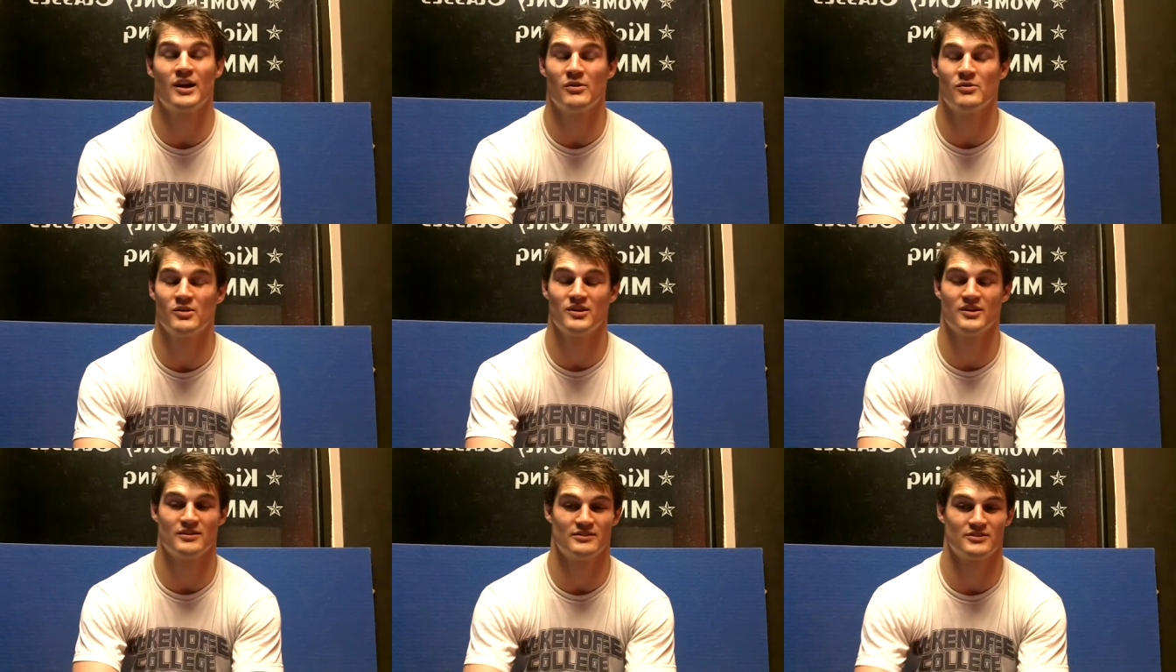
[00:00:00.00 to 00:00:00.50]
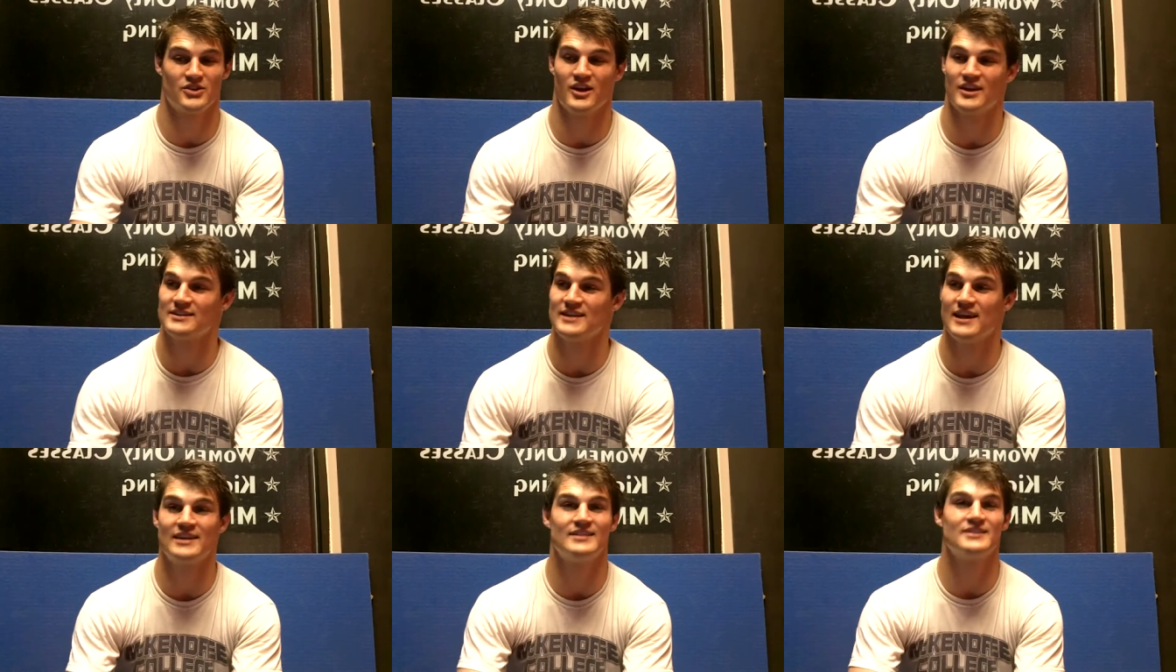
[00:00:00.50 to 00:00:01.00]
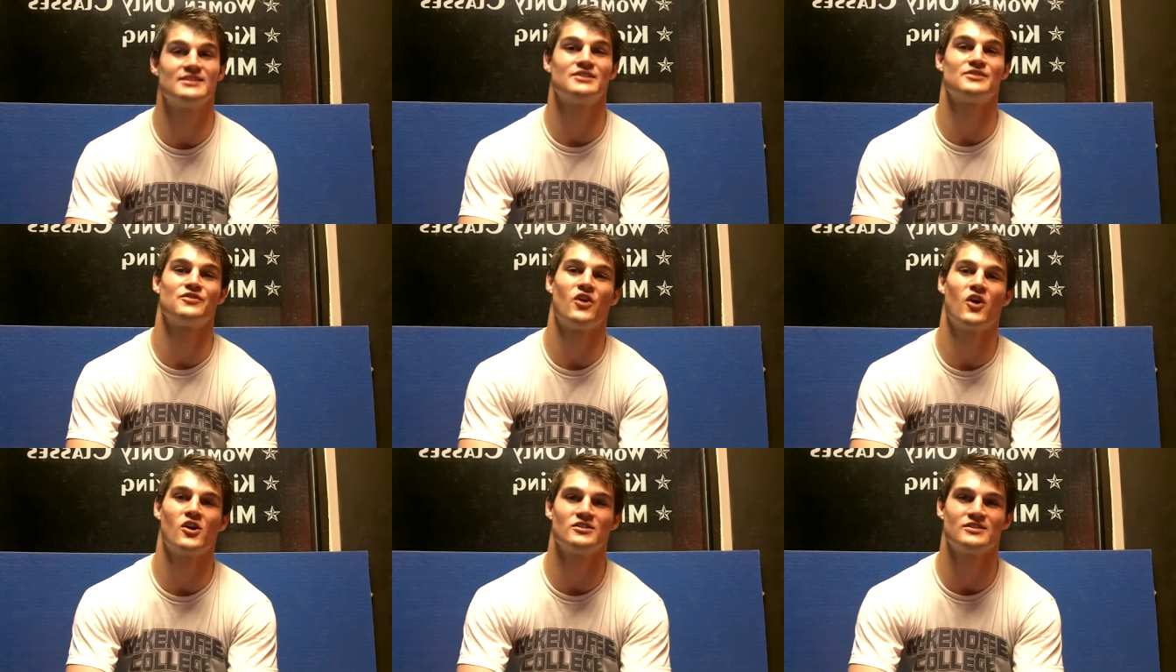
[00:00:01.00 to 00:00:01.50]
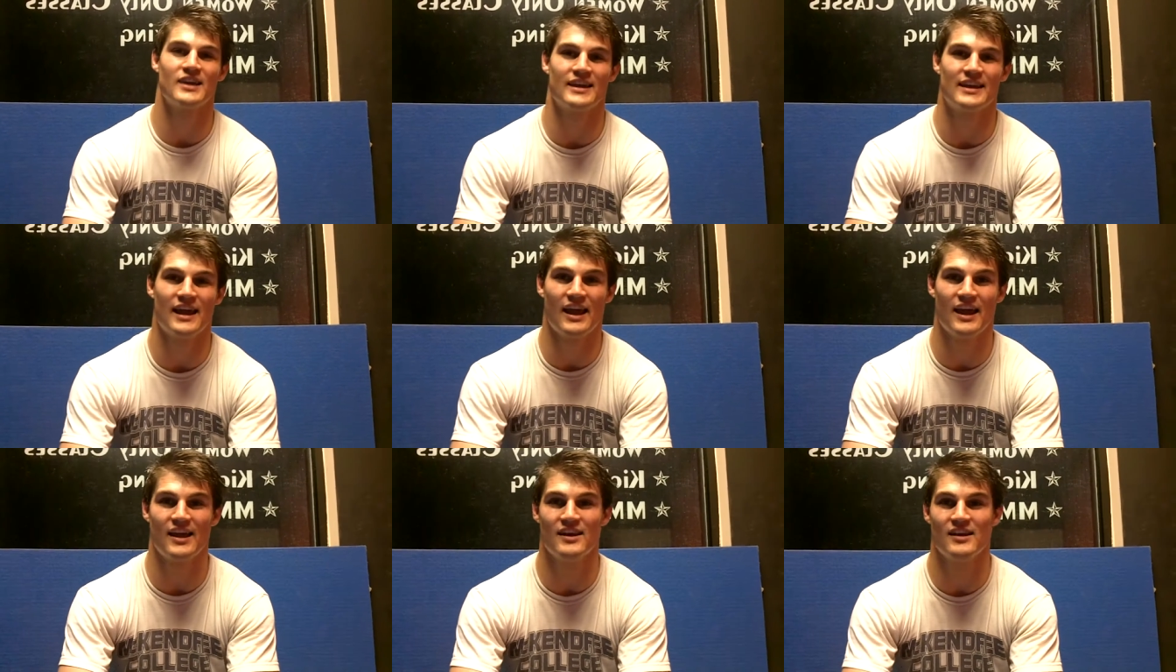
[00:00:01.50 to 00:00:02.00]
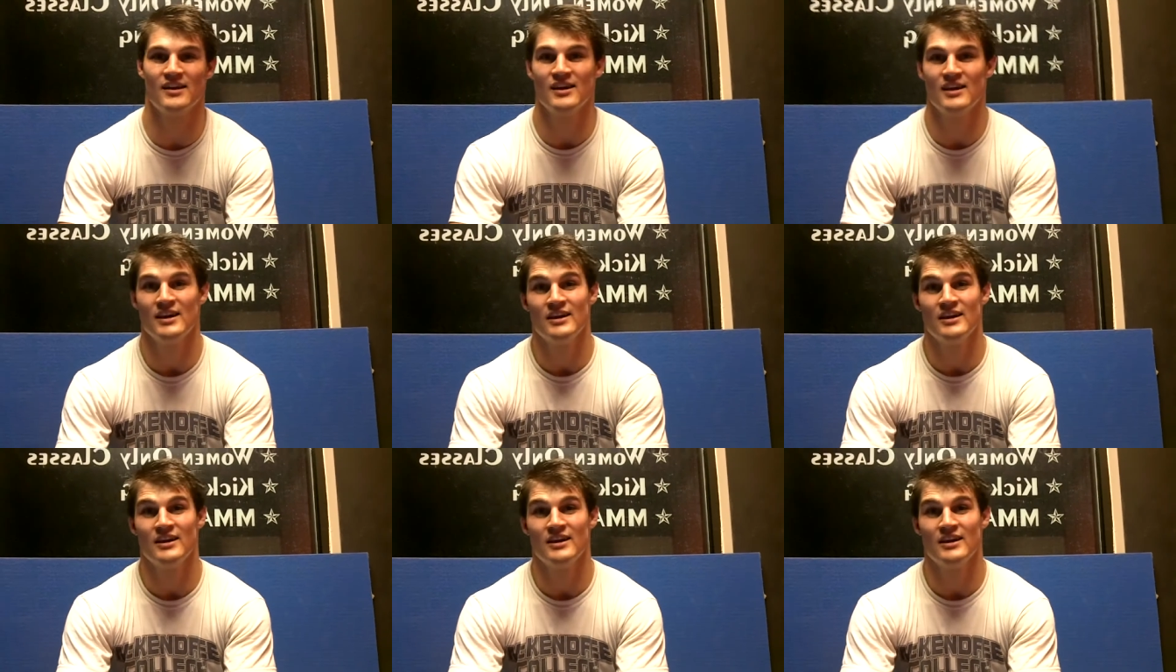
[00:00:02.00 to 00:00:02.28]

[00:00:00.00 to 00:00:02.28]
I want to try to take this as far as I can.